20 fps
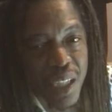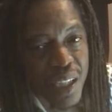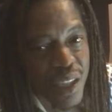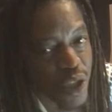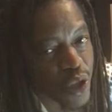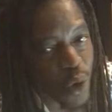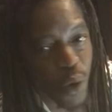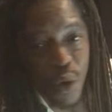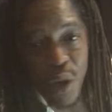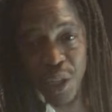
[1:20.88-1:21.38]

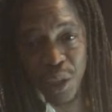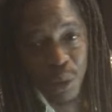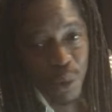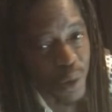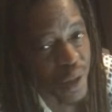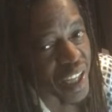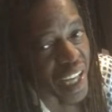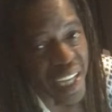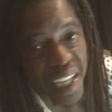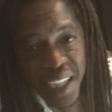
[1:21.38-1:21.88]
soil,
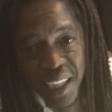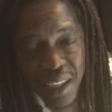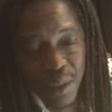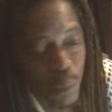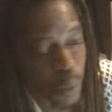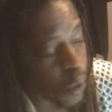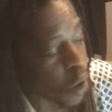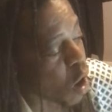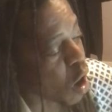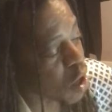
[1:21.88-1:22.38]

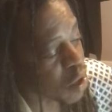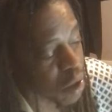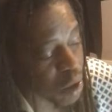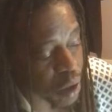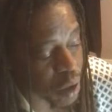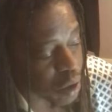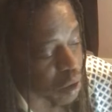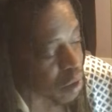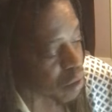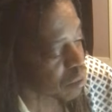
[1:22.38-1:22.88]
sand,
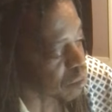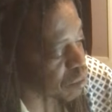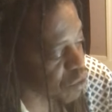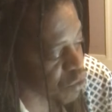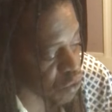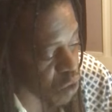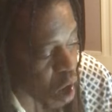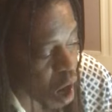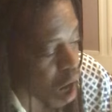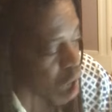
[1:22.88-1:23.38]
water,
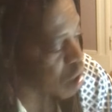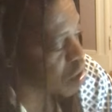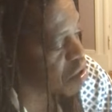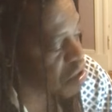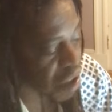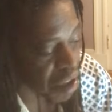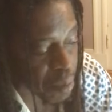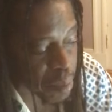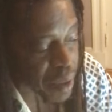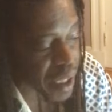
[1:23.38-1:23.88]
rocks,
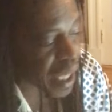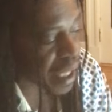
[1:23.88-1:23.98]
it could be